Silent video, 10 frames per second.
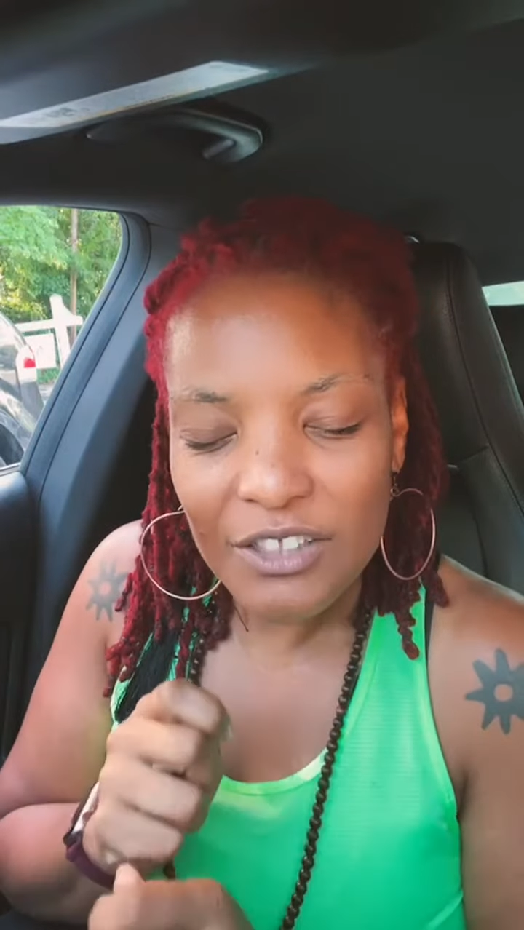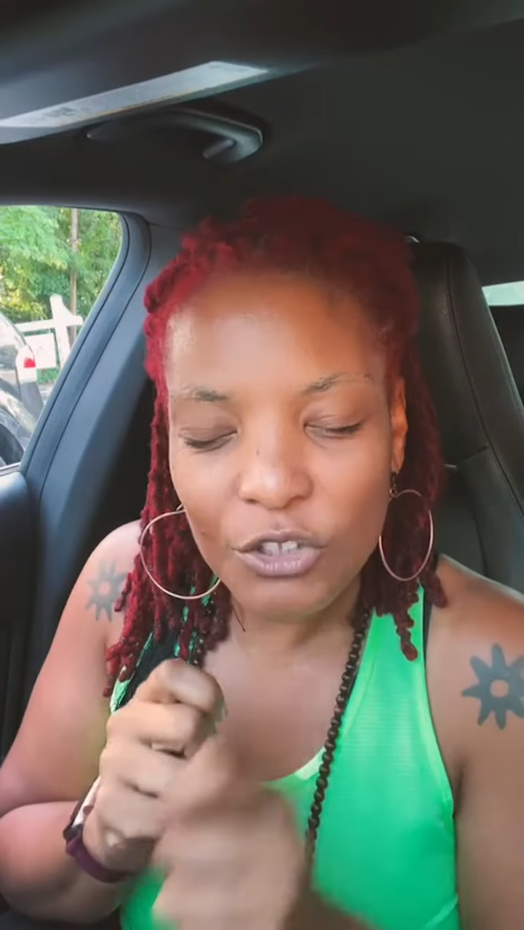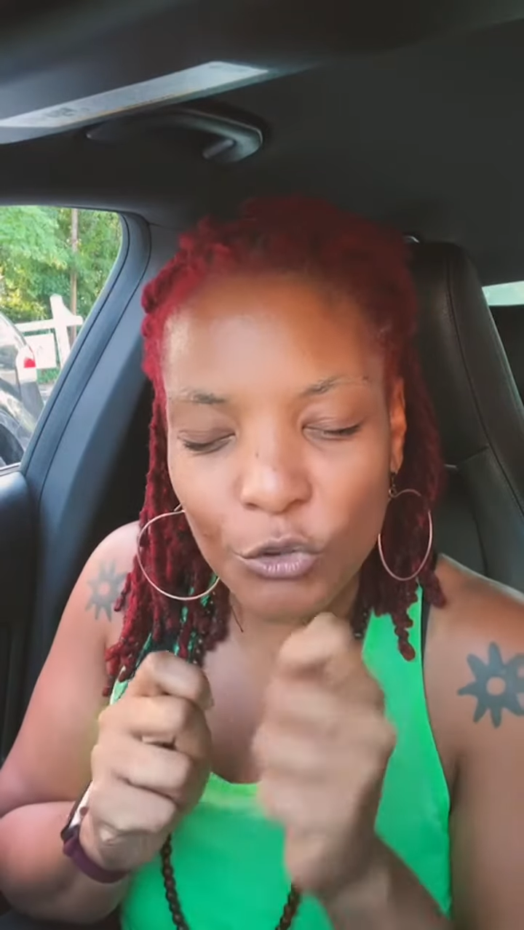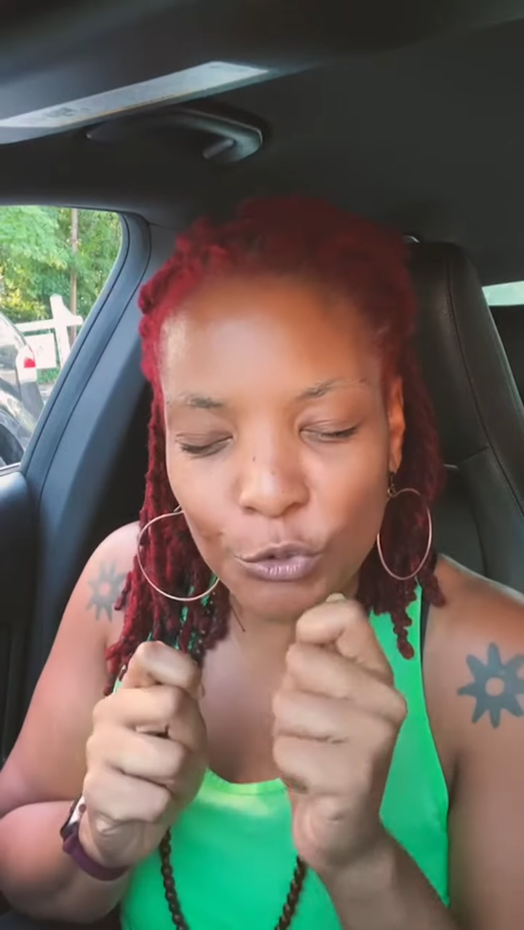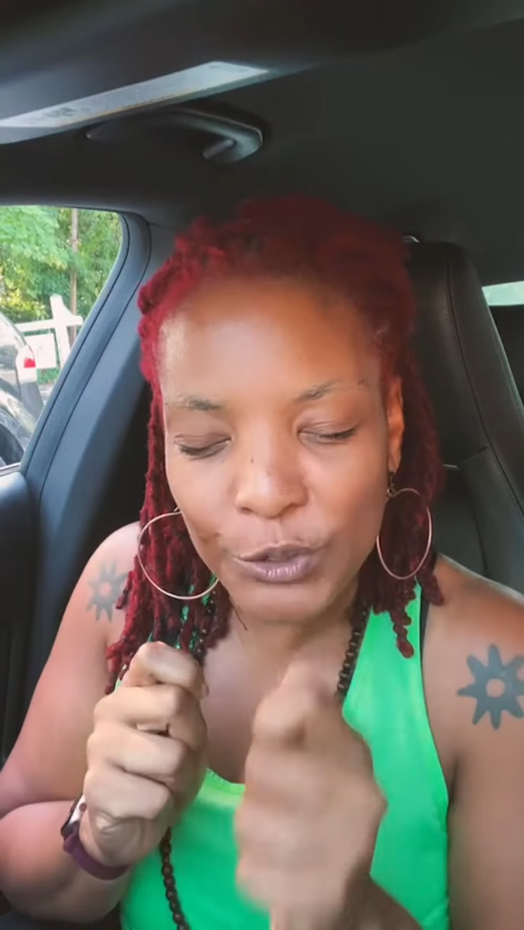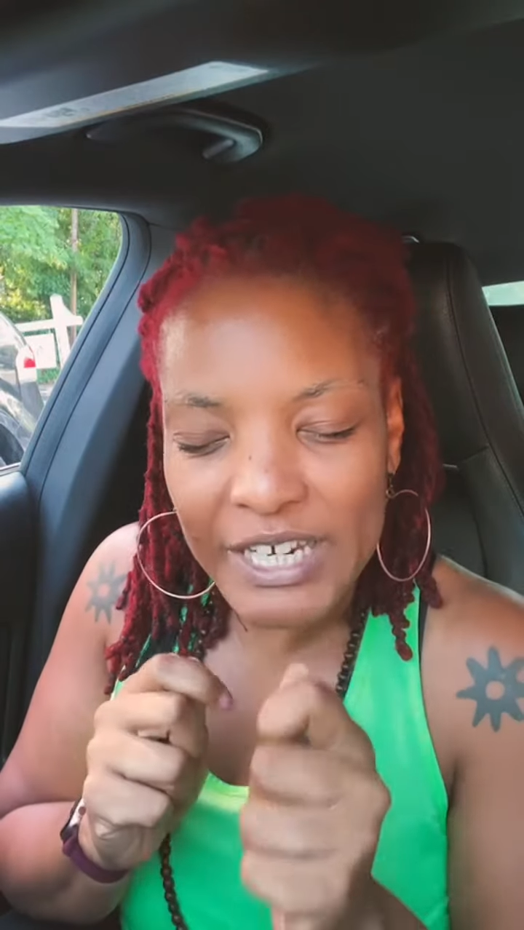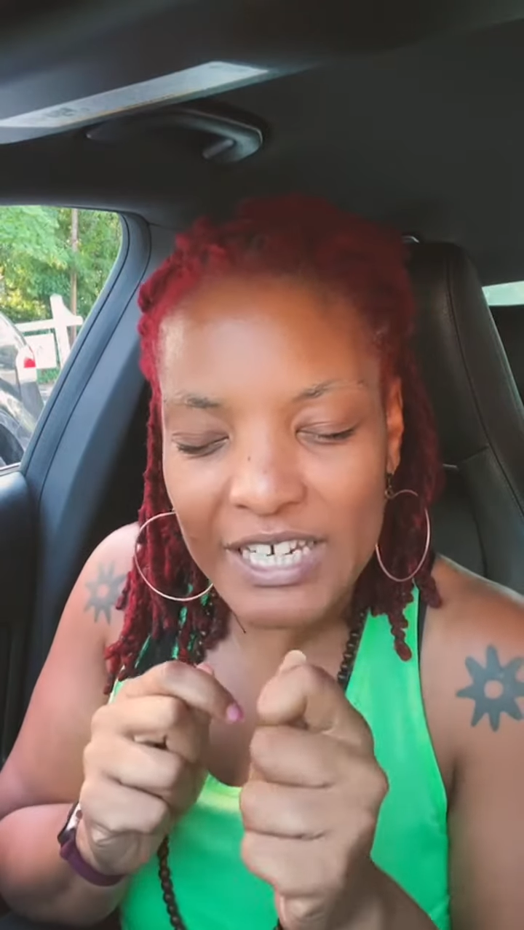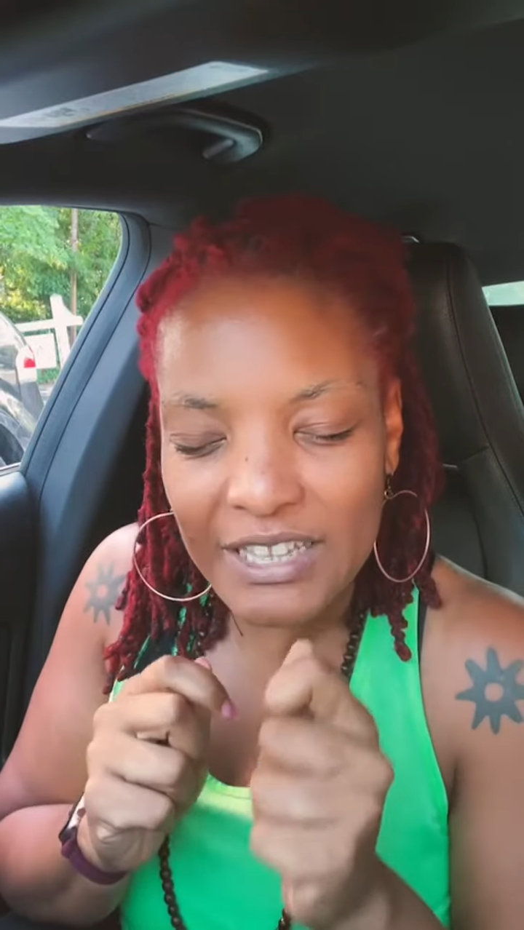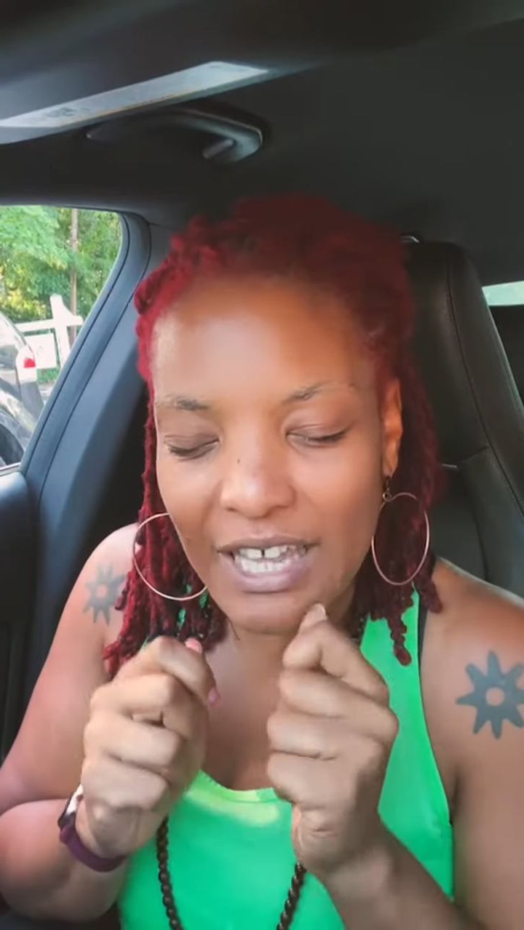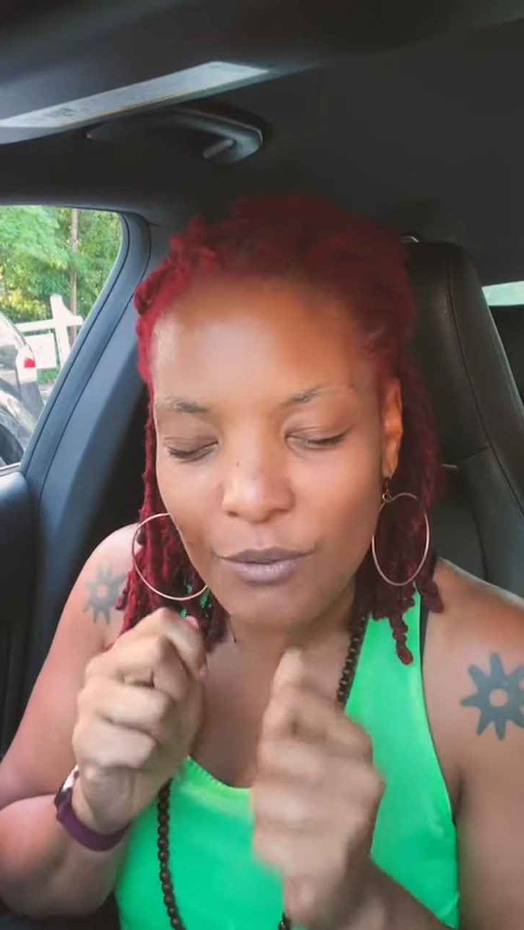the
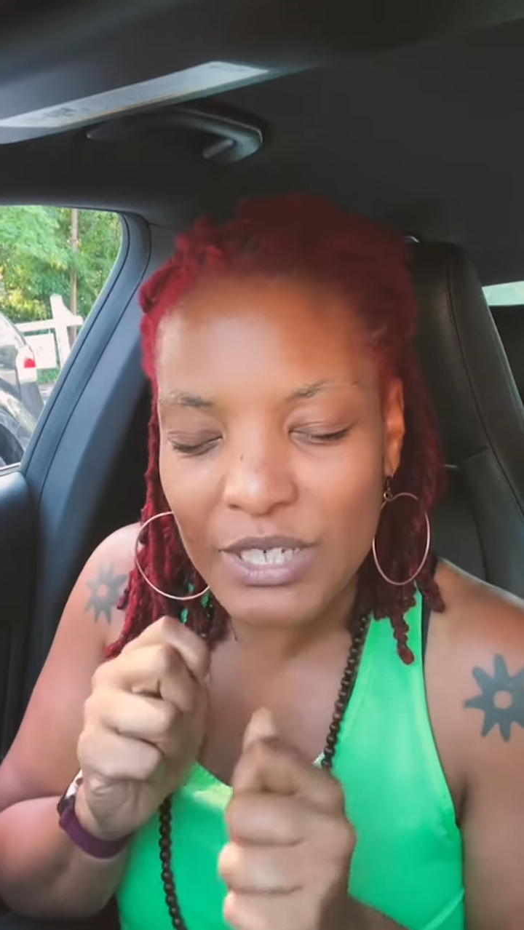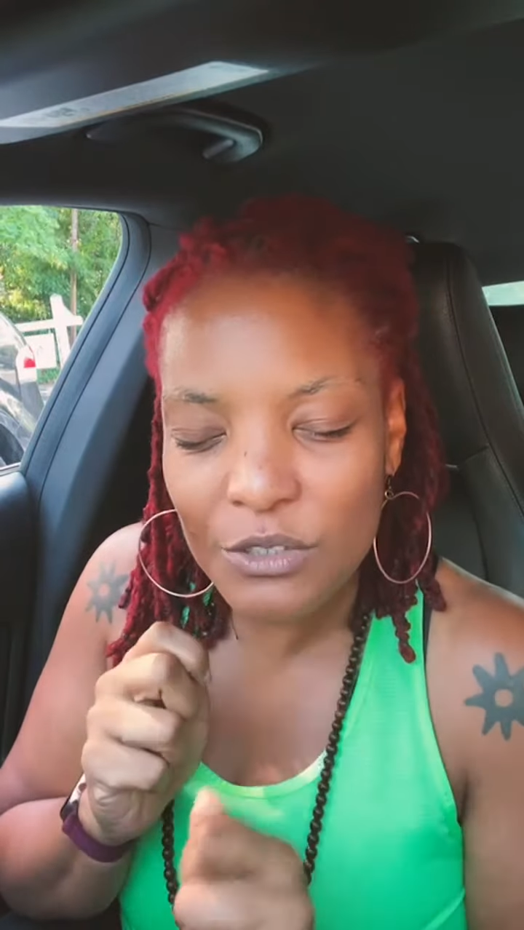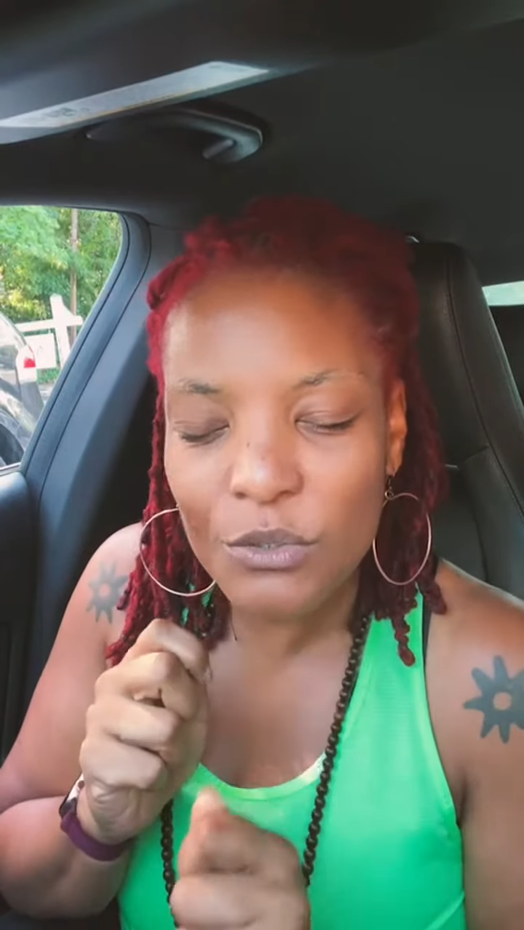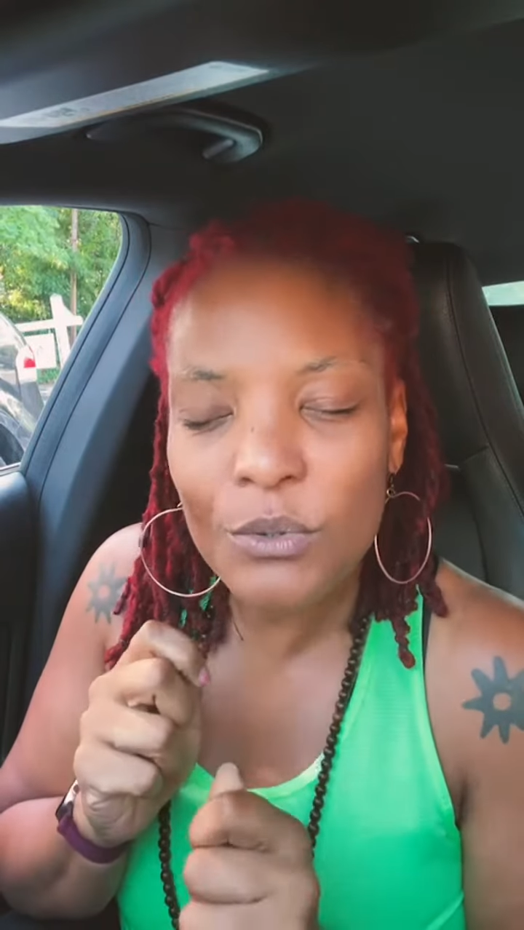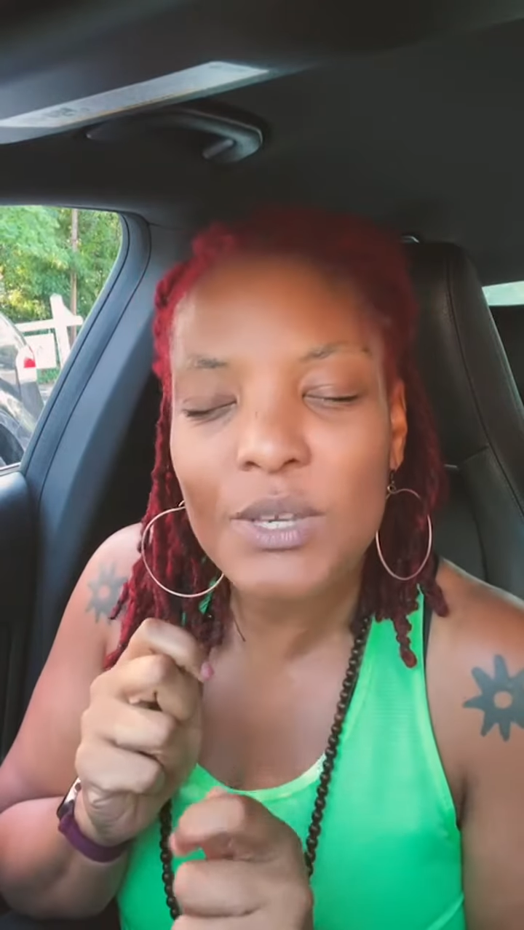read that we do